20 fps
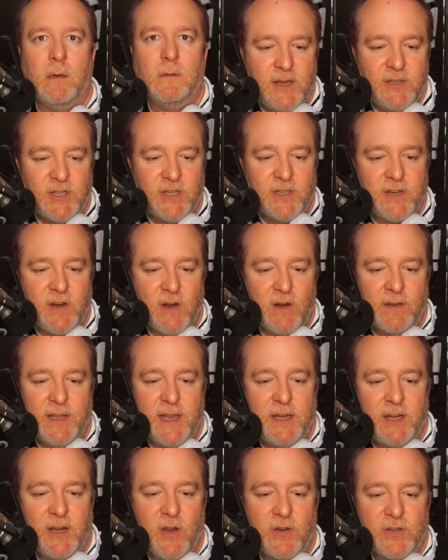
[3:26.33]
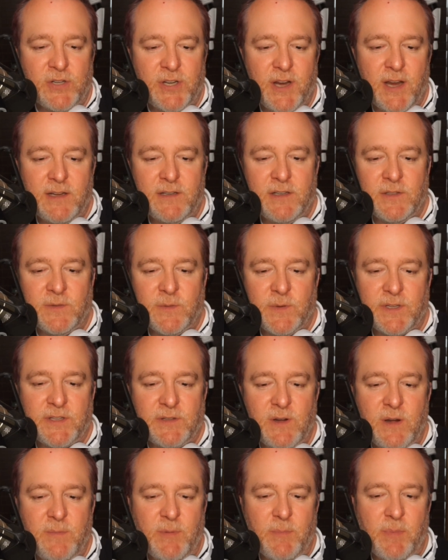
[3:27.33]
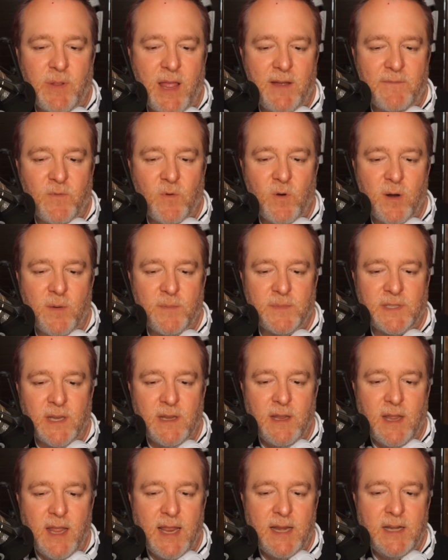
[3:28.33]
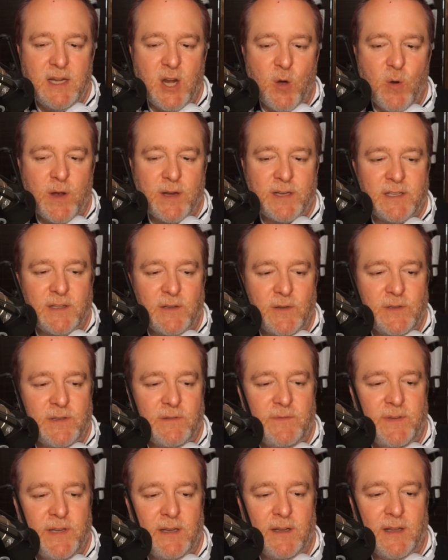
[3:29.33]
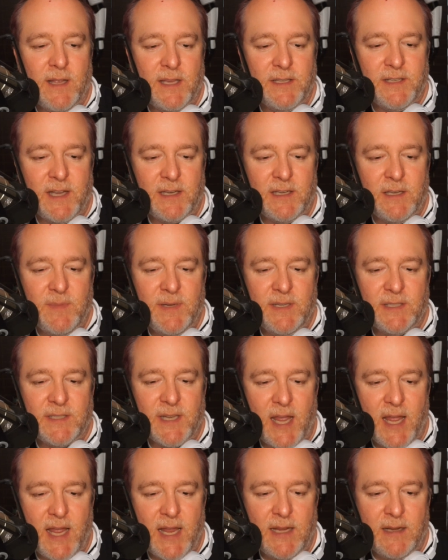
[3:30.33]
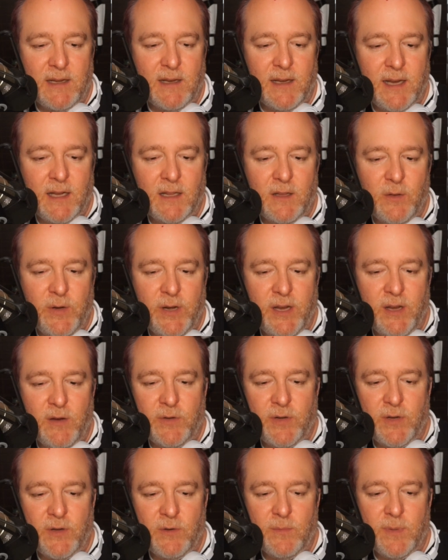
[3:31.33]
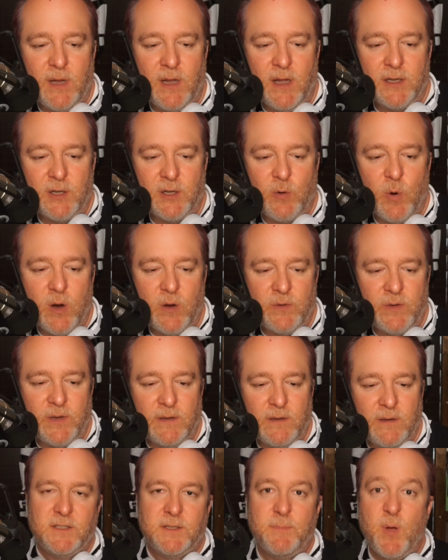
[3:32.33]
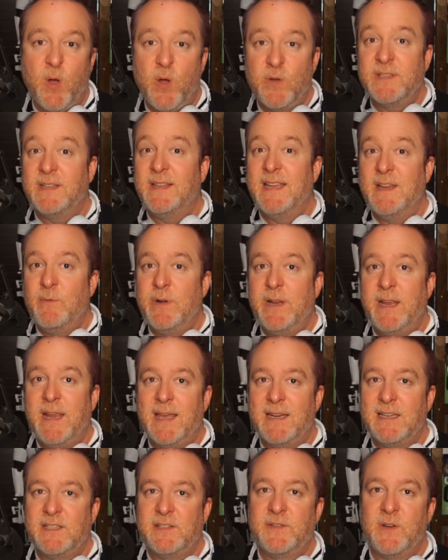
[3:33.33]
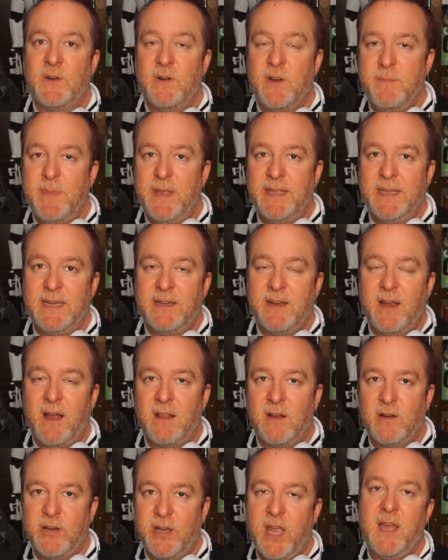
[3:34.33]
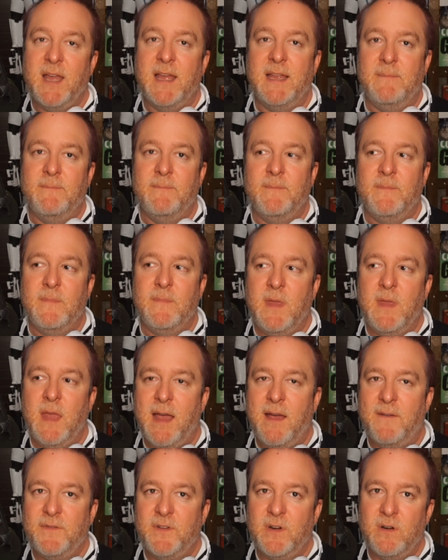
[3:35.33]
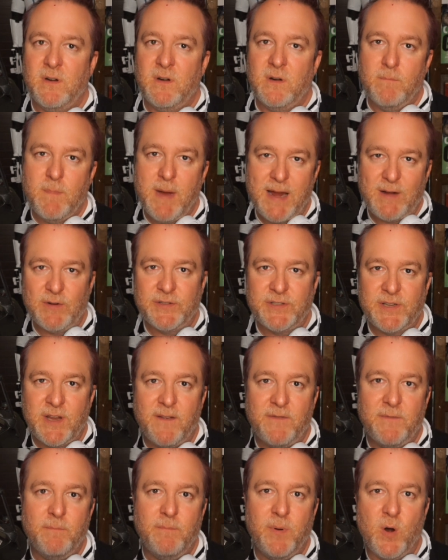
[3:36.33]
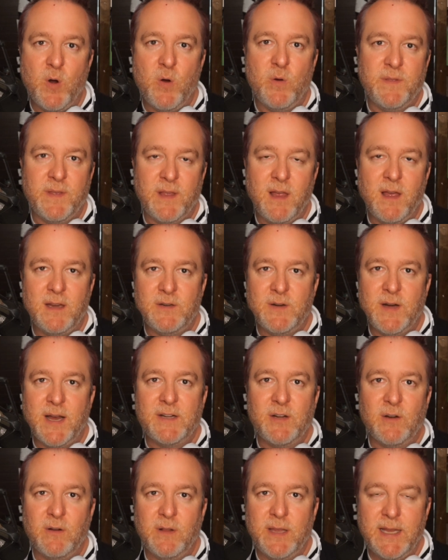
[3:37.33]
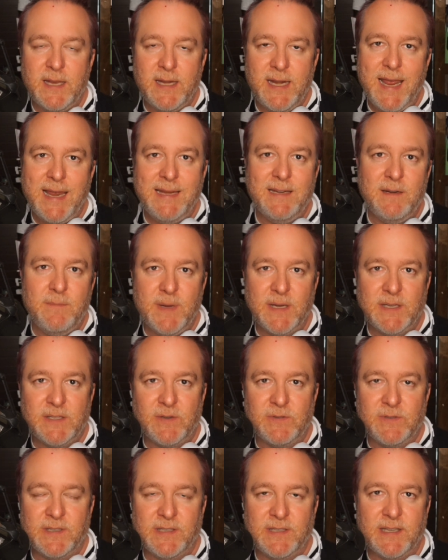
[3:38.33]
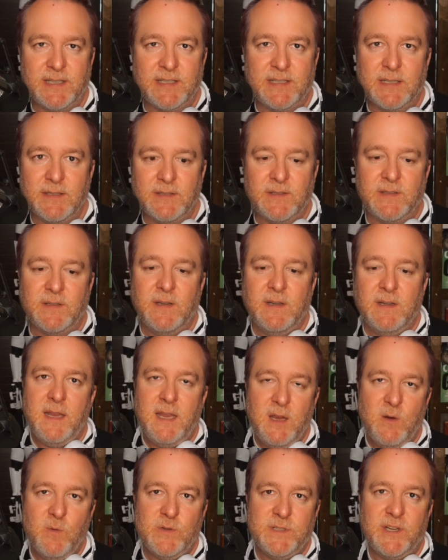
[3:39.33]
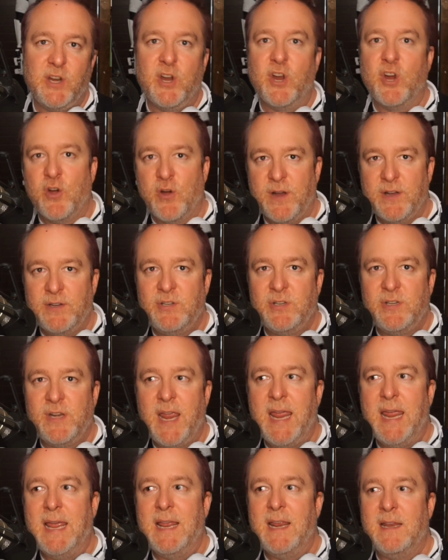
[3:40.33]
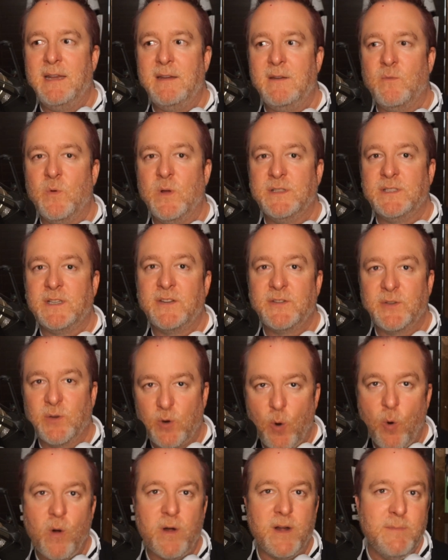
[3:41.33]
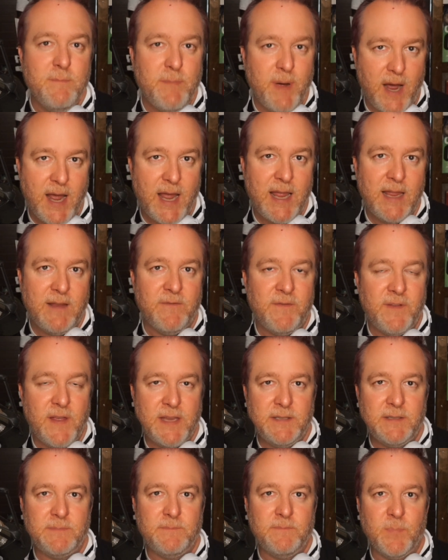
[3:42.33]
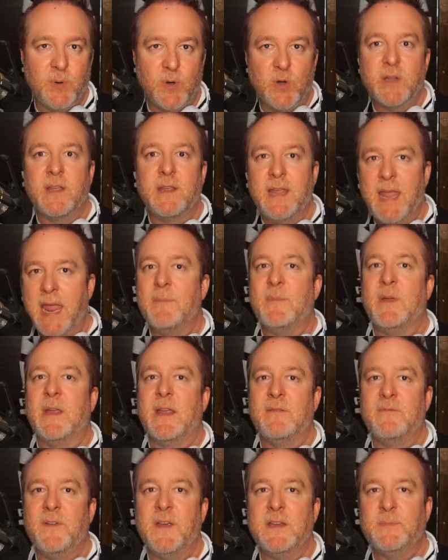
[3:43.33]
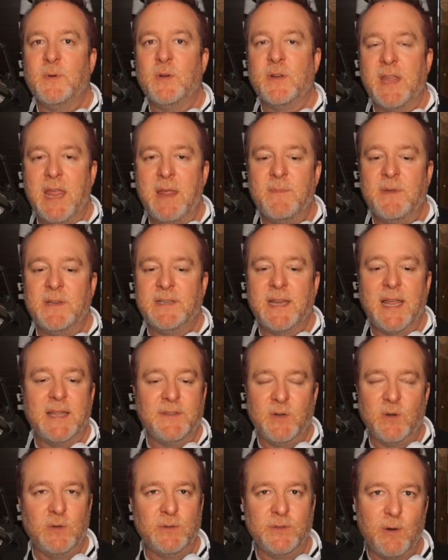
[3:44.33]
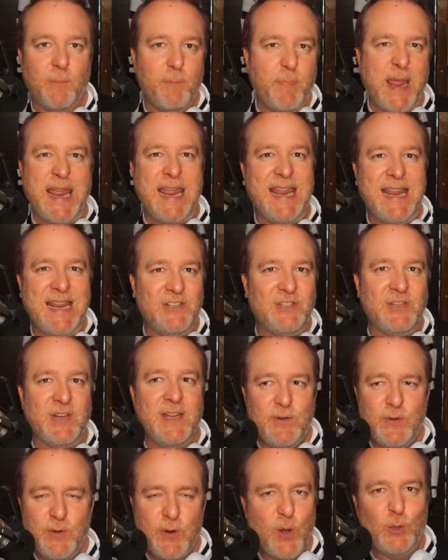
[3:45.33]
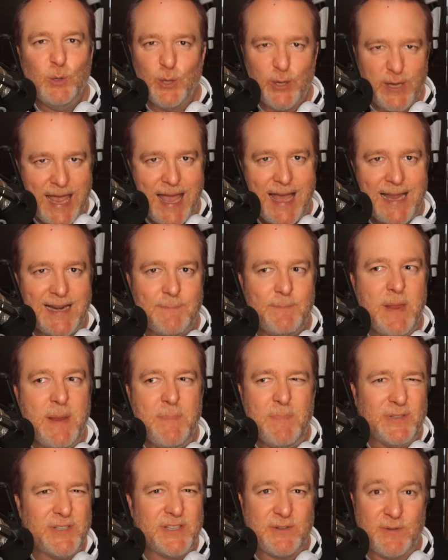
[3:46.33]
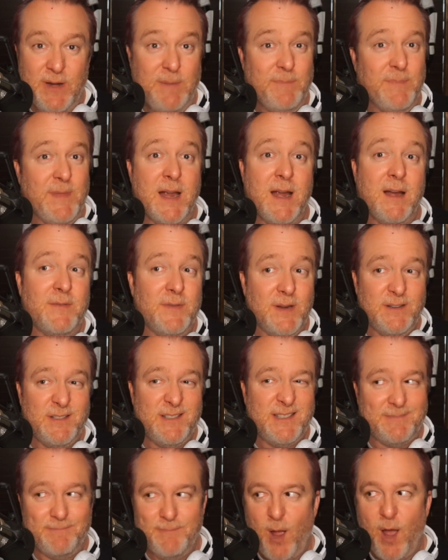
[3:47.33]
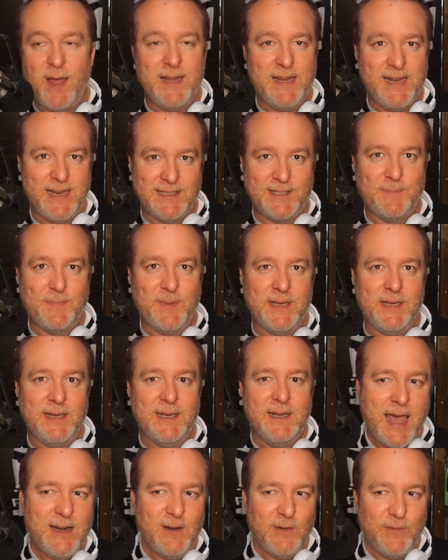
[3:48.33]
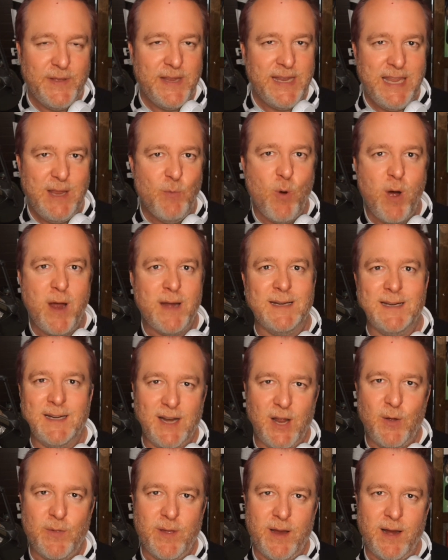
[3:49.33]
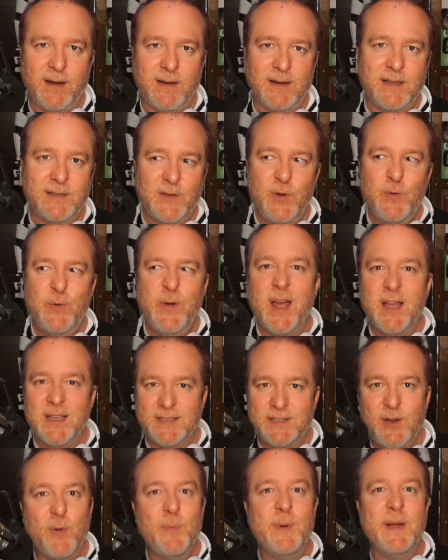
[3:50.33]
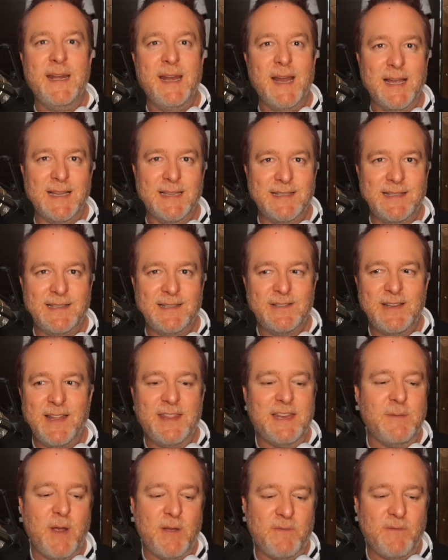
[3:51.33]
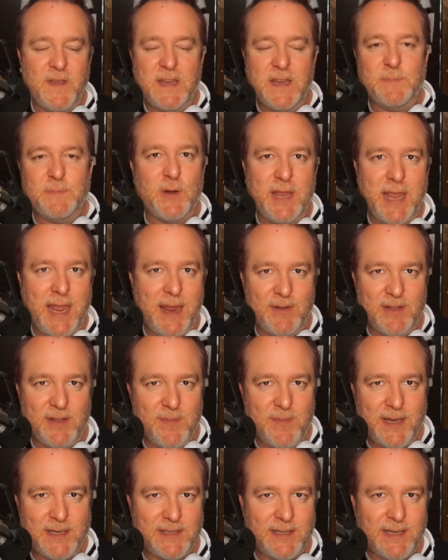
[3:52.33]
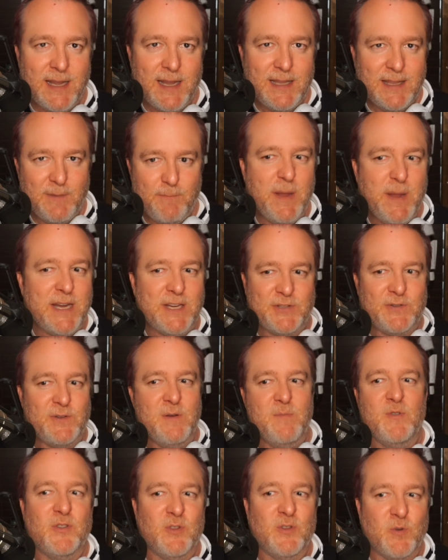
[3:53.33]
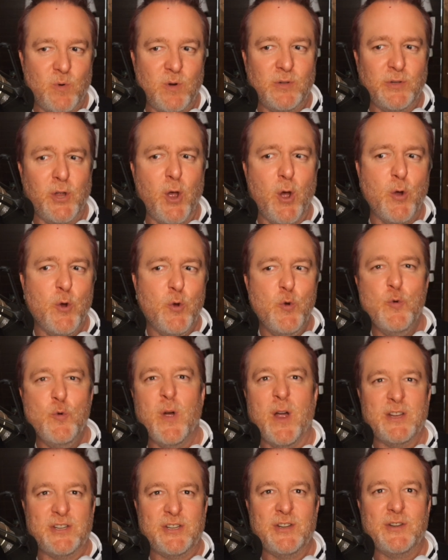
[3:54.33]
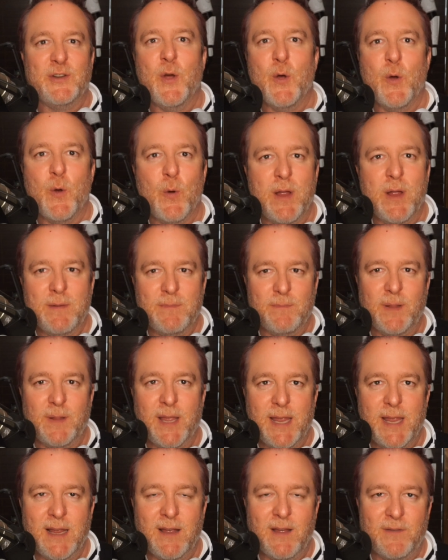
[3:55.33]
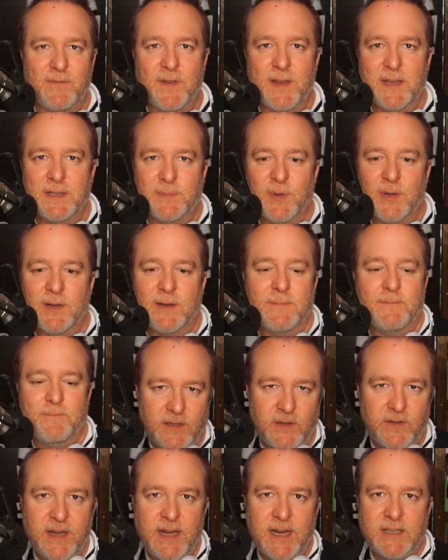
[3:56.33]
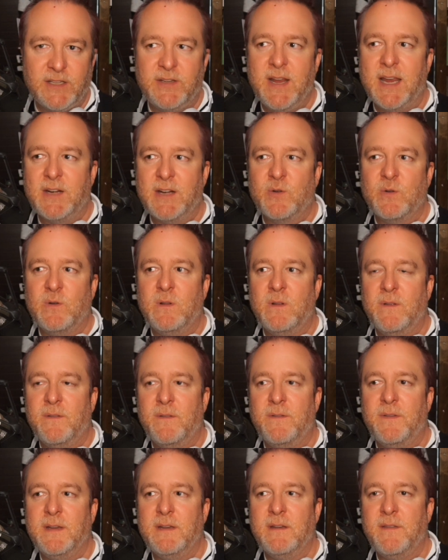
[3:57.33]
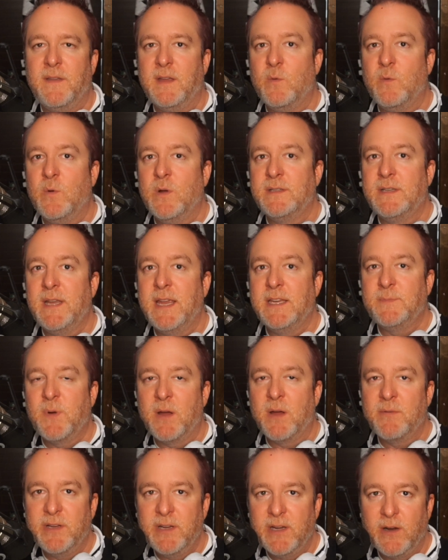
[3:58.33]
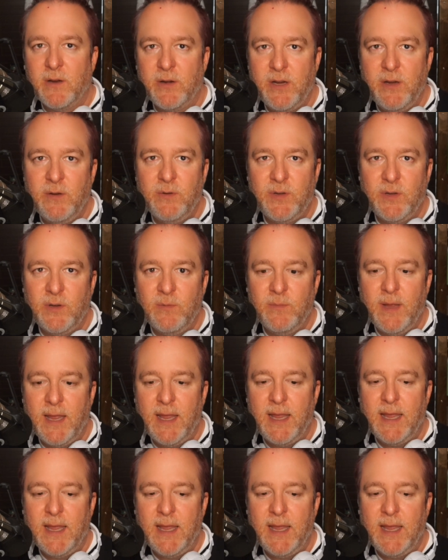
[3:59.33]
Ninja is currently in negotiations with streaming platforms, and no exclusive deal has yet to be signed, including YouTube, unquote. Supposedly, when he got his $30 million cut, after Microsoft broke the contract early and ended Mixer's existence, he was encouraged and was also courted by Facebook Gaming. And Facebook Gaming's got their own little page. You can go look at it. People stream there, and there's some audience, but I don't think he wanted to go there, because who does? Nobody does. There's nothing about Facebook Gaming that makes the biggest streamer in the world go, ooh, I should go and play on Facebook. So the next natural thing to think was, hey, he's probably going to go to YouTube.